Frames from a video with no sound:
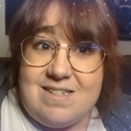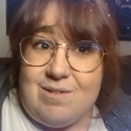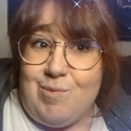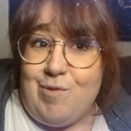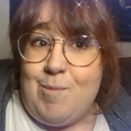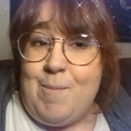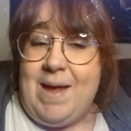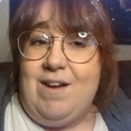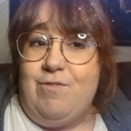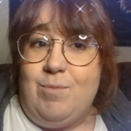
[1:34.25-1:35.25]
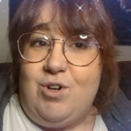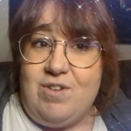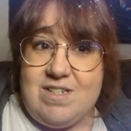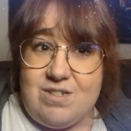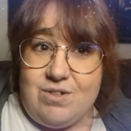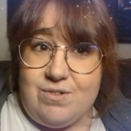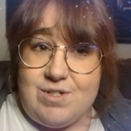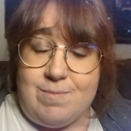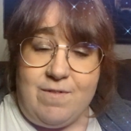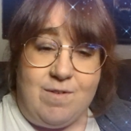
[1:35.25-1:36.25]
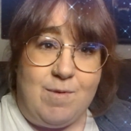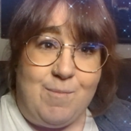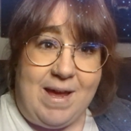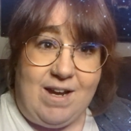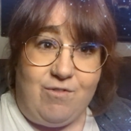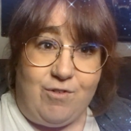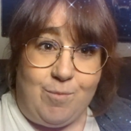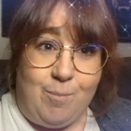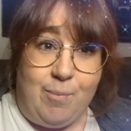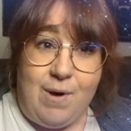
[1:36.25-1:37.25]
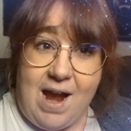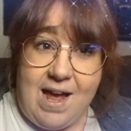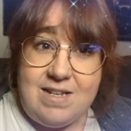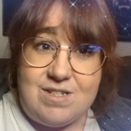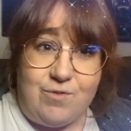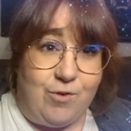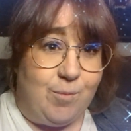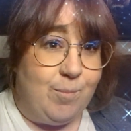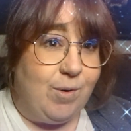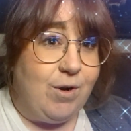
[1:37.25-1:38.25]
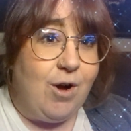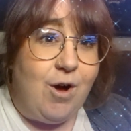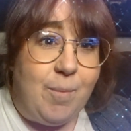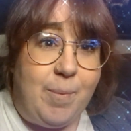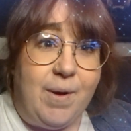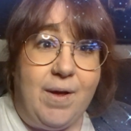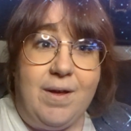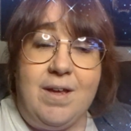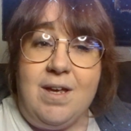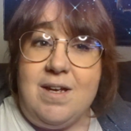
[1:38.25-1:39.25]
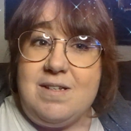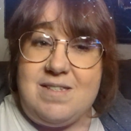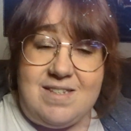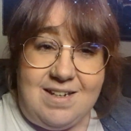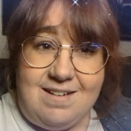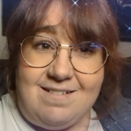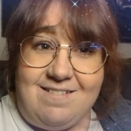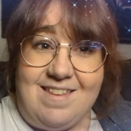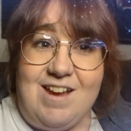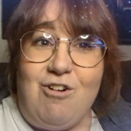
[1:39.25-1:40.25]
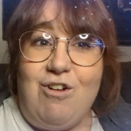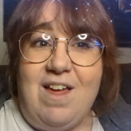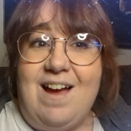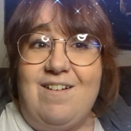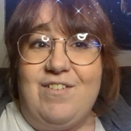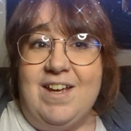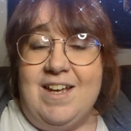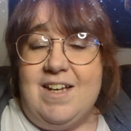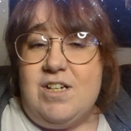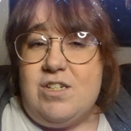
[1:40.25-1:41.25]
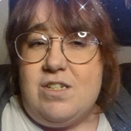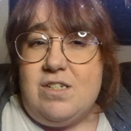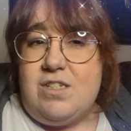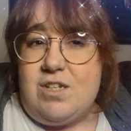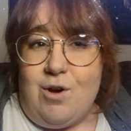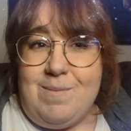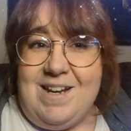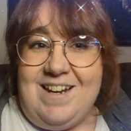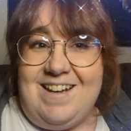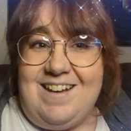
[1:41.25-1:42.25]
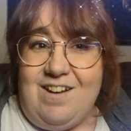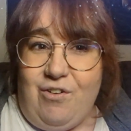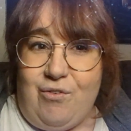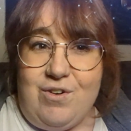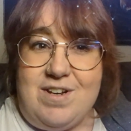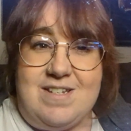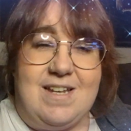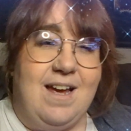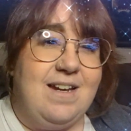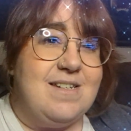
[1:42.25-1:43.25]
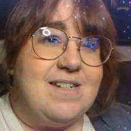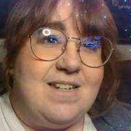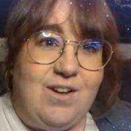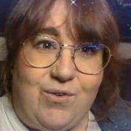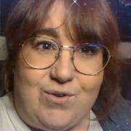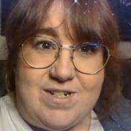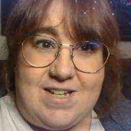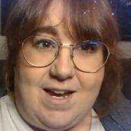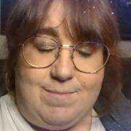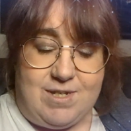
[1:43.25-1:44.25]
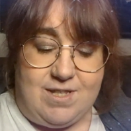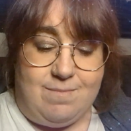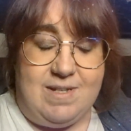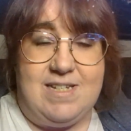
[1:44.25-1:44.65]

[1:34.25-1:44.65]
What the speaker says: Some of them are made from crystals, some of them are made from brass, from copper, steel. They all have so many different designs and different types of them.